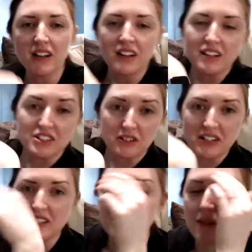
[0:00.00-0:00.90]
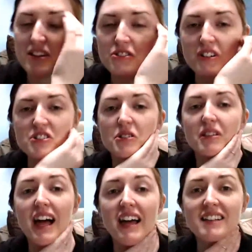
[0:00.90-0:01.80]
because you don't need to see my stretched out
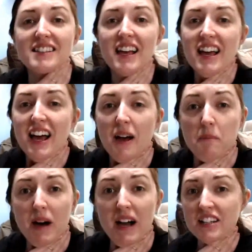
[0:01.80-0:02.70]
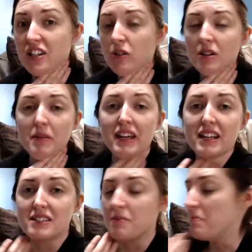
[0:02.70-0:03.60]
legs. But you can make
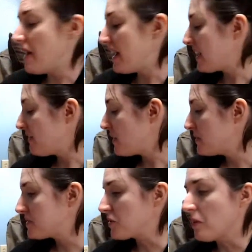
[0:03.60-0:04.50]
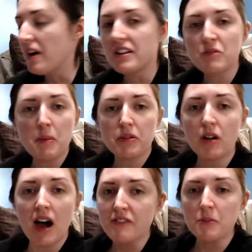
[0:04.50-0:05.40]
as many of those as you want. And remember, you
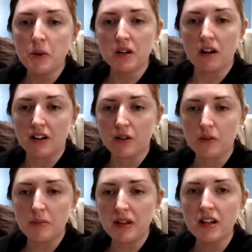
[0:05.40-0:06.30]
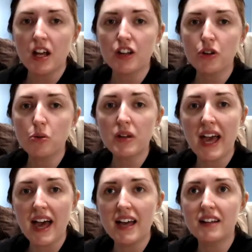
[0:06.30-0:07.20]
don't have to put it on a ribbon. You
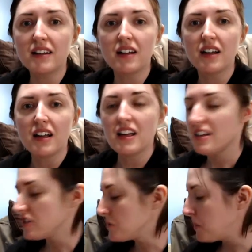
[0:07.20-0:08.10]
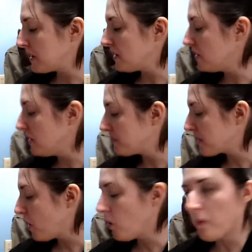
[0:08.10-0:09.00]
can just put little
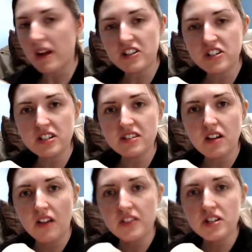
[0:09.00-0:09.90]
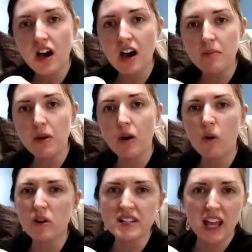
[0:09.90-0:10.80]
hole punches on the top
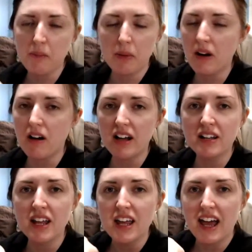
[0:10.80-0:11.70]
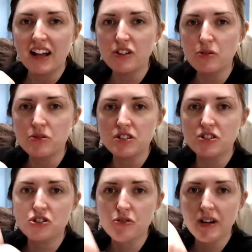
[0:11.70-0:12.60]
or tape it on and use
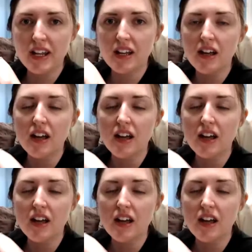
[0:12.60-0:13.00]
string,